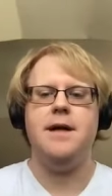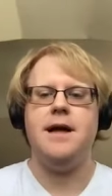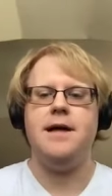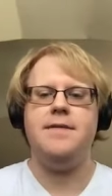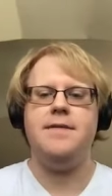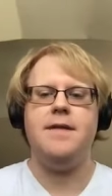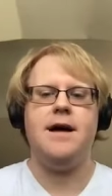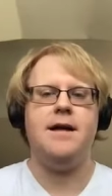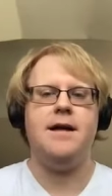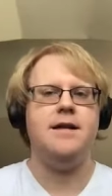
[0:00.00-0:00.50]

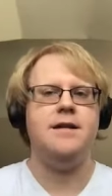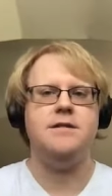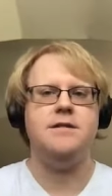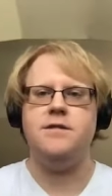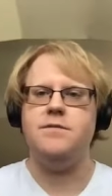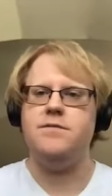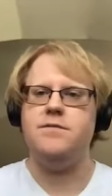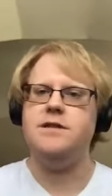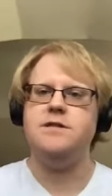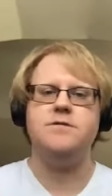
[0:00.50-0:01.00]
And that is
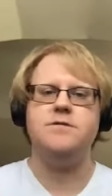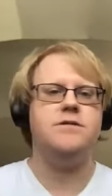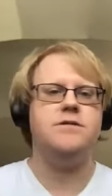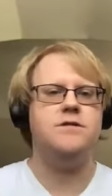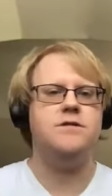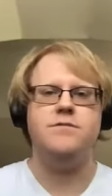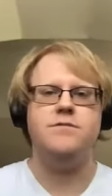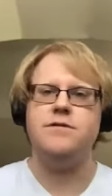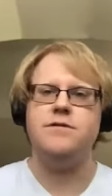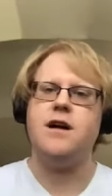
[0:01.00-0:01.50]
a
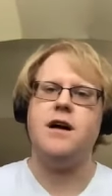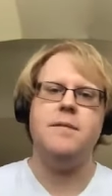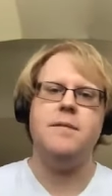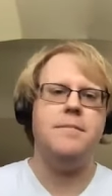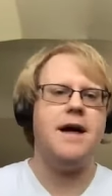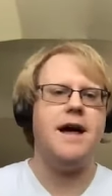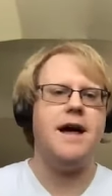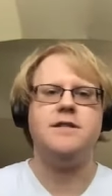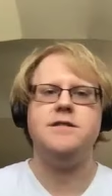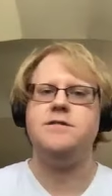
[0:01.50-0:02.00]
resource you will come
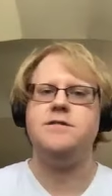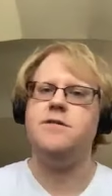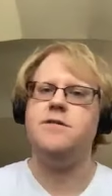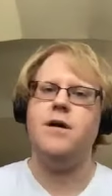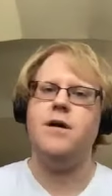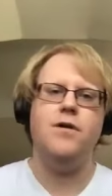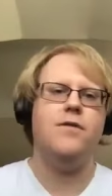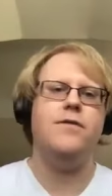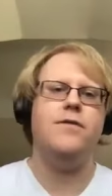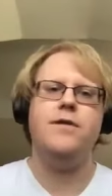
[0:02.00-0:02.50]
back to
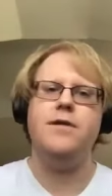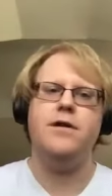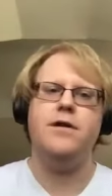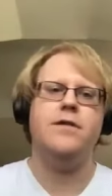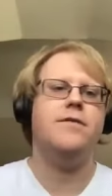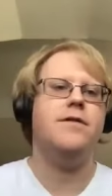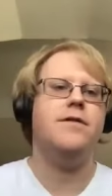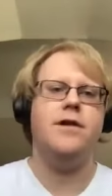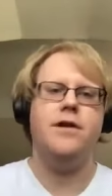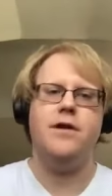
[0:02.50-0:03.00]
over and
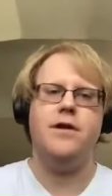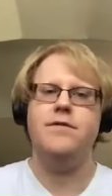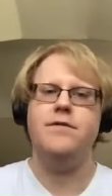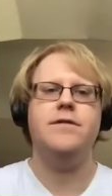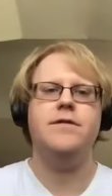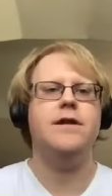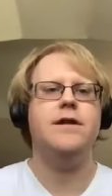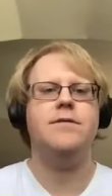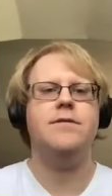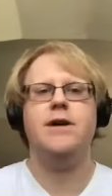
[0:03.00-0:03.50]
over and
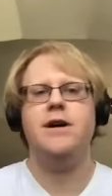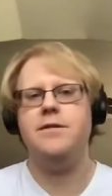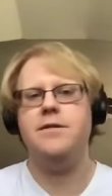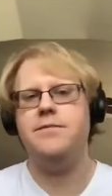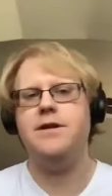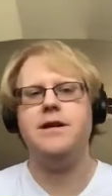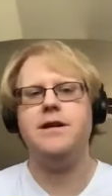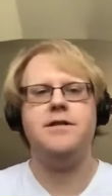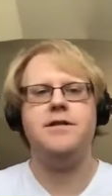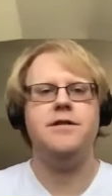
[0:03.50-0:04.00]
over and will
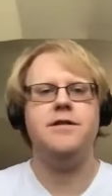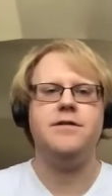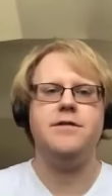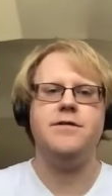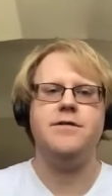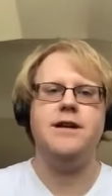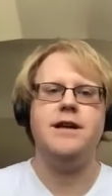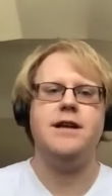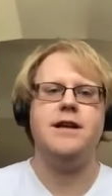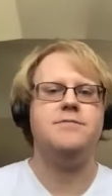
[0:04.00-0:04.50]
help you get to your
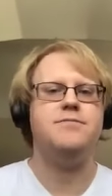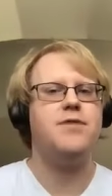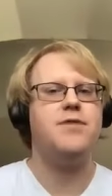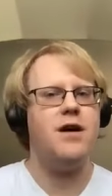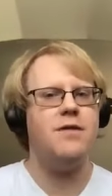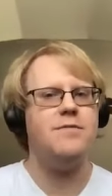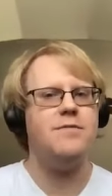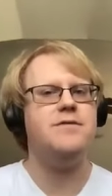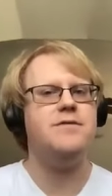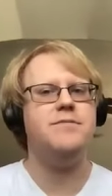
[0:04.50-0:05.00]
degree and
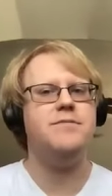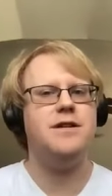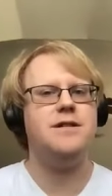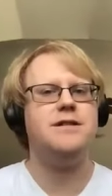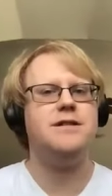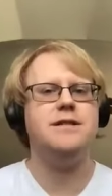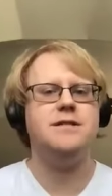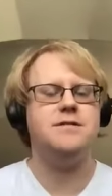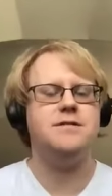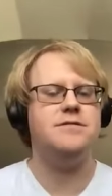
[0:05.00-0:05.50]
probably
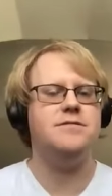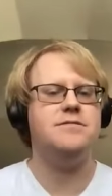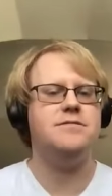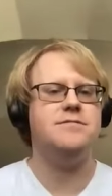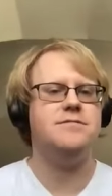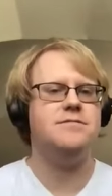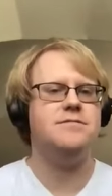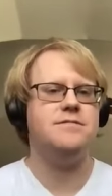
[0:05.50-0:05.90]
plugged into